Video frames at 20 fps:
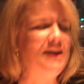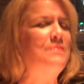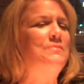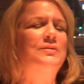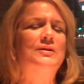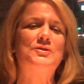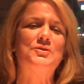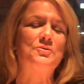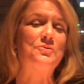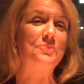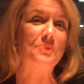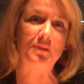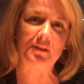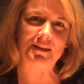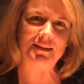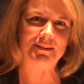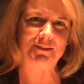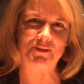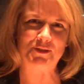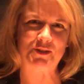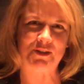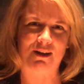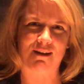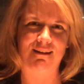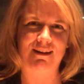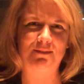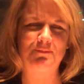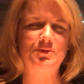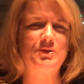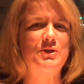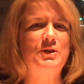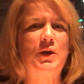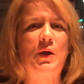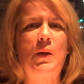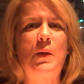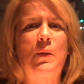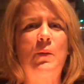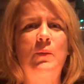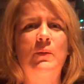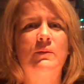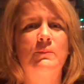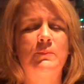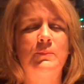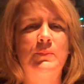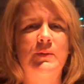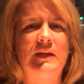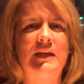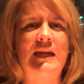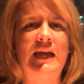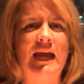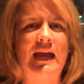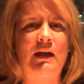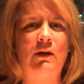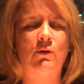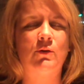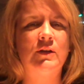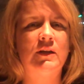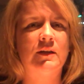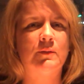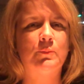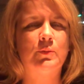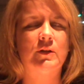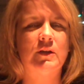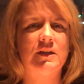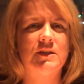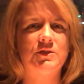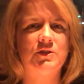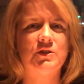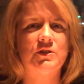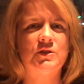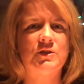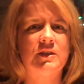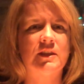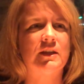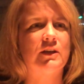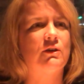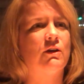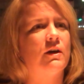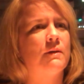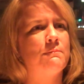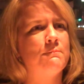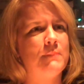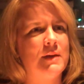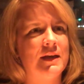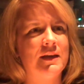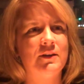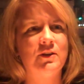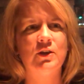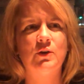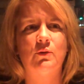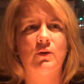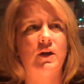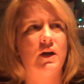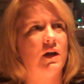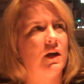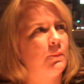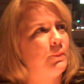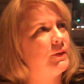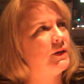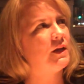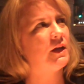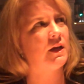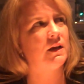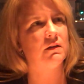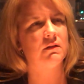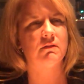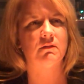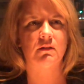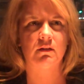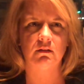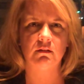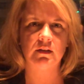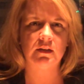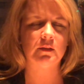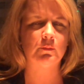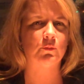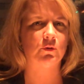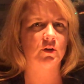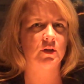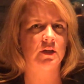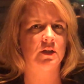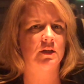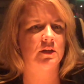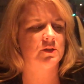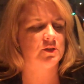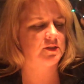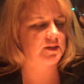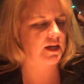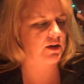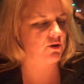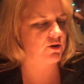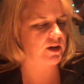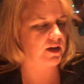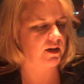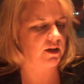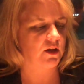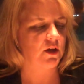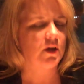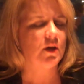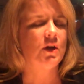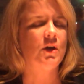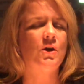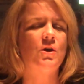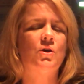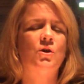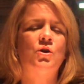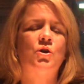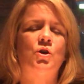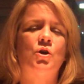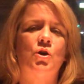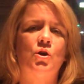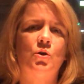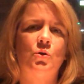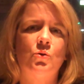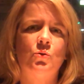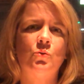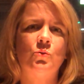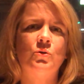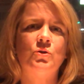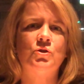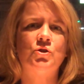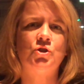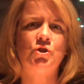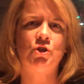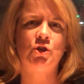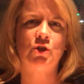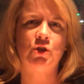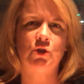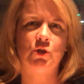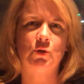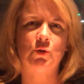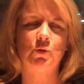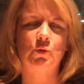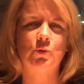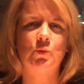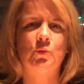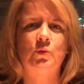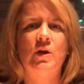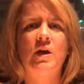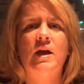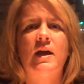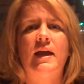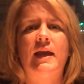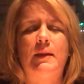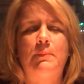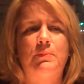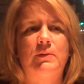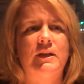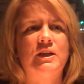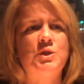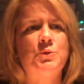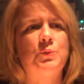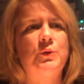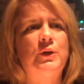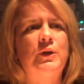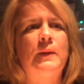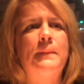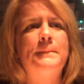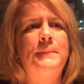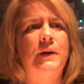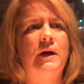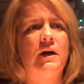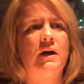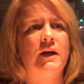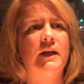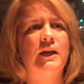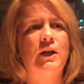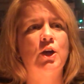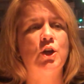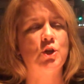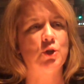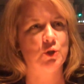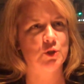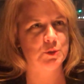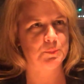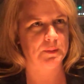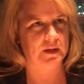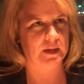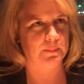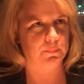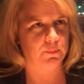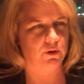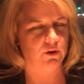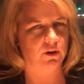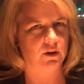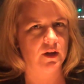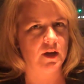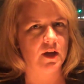but it's a really good time to go be out in places. There are men who are up and out early in the morning on Saturday. Go to a place where you can buy a newspaper.